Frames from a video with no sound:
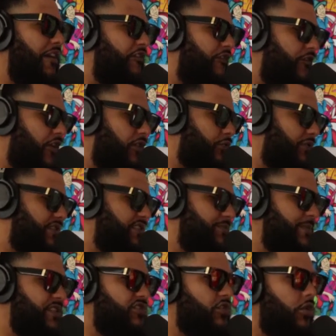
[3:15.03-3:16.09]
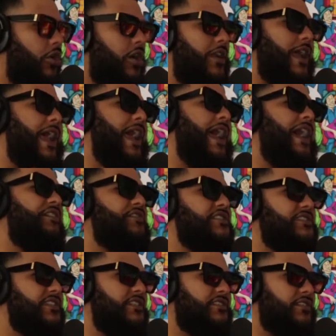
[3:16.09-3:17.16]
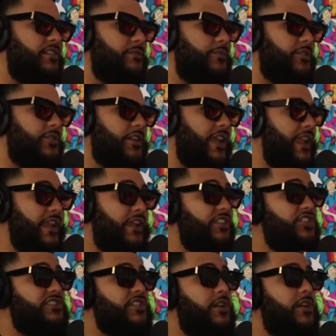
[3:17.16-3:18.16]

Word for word: fuck with this beat so hard, I have to say something on it, and it just